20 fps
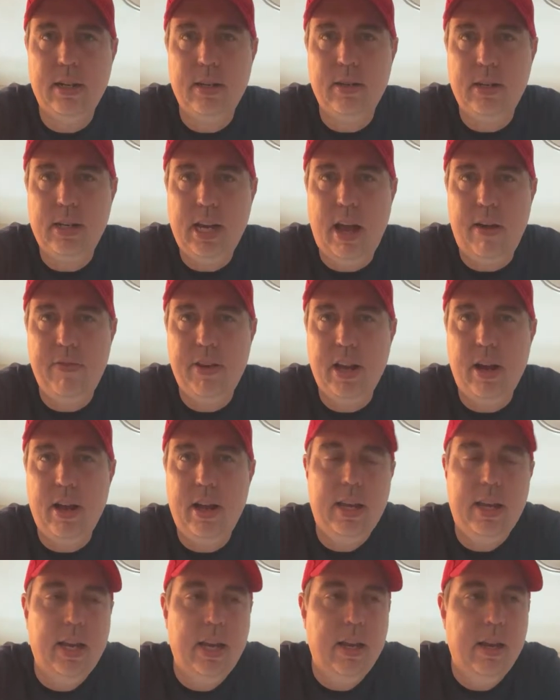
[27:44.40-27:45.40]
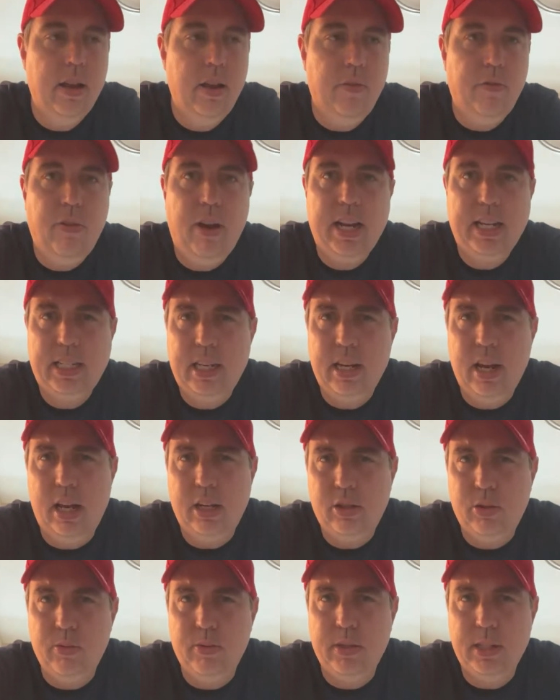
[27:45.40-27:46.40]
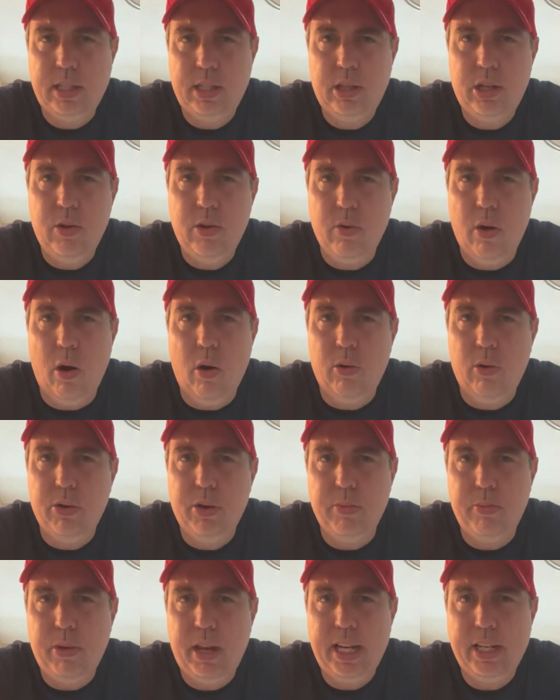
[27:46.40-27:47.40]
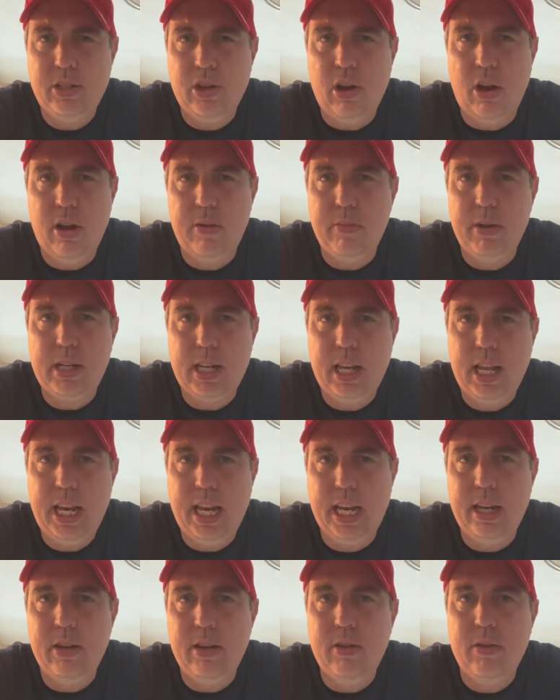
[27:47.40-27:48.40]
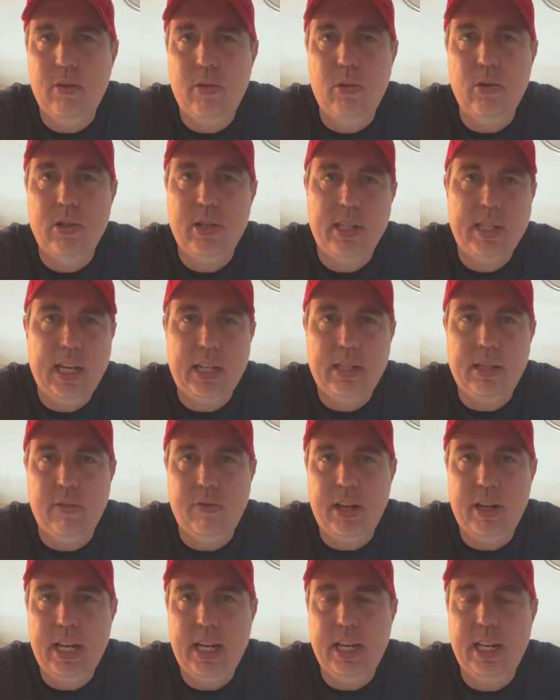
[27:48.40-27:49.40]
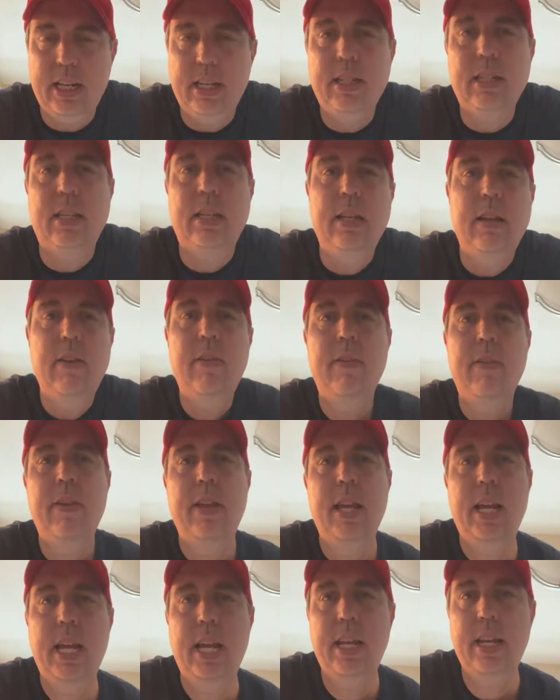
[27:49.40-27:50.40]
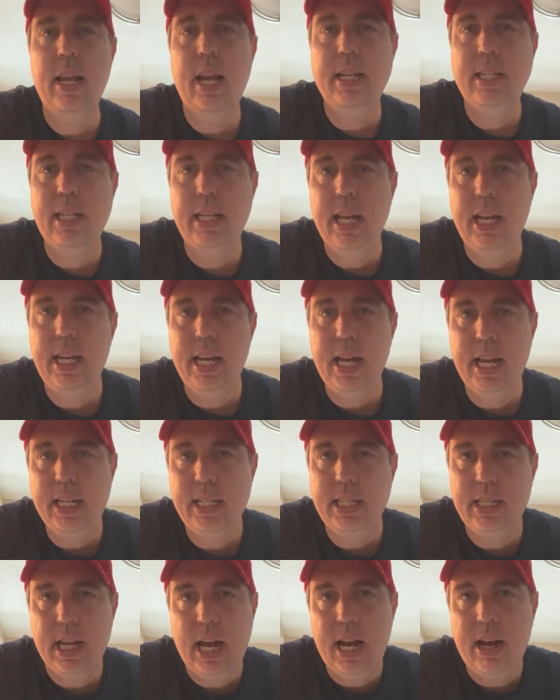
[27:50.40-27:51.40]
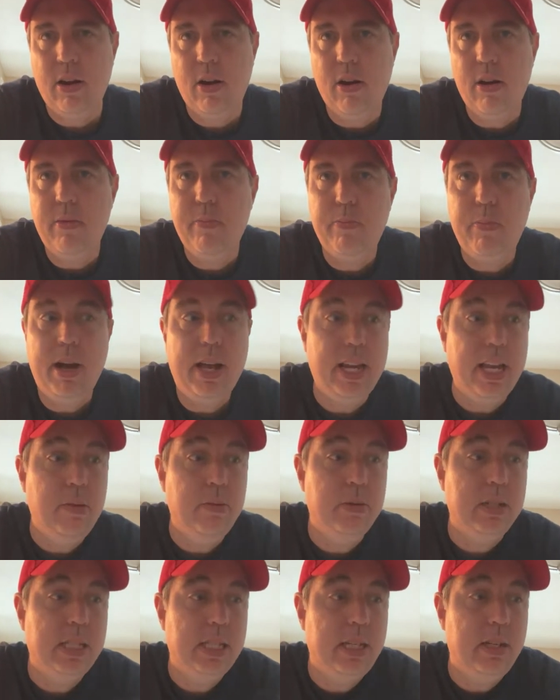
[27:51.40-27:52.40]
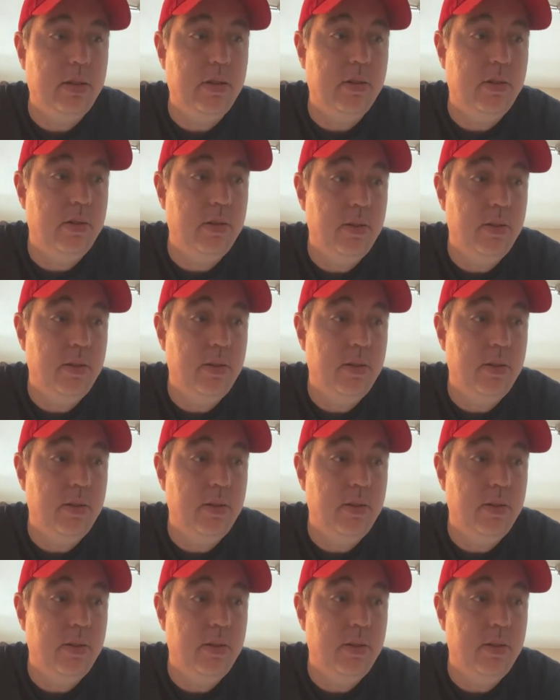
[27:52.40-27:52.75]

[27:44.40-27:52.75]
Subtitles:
caveat, Frank Sinatra was too old to play John McClane or Detective Leland in 1988's Die Hard, but he was still